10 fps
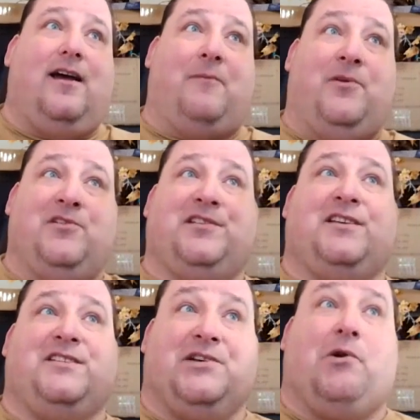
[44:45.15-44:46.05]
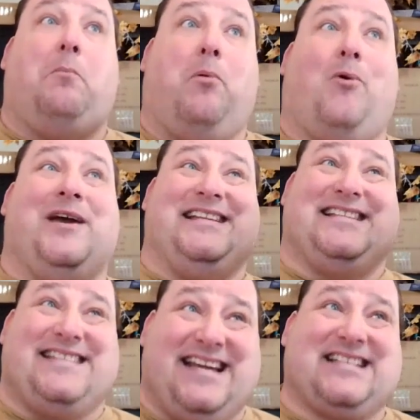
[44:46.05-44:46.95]
I'm using a
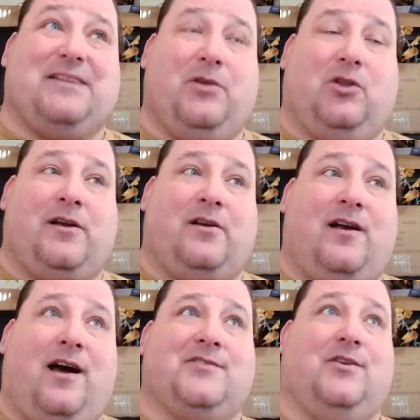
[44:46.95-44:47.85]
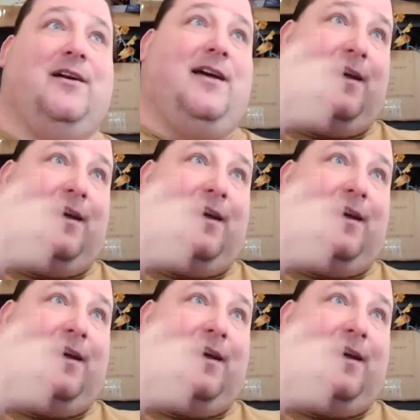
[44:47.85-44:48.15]
0.6 millimeter nozzle.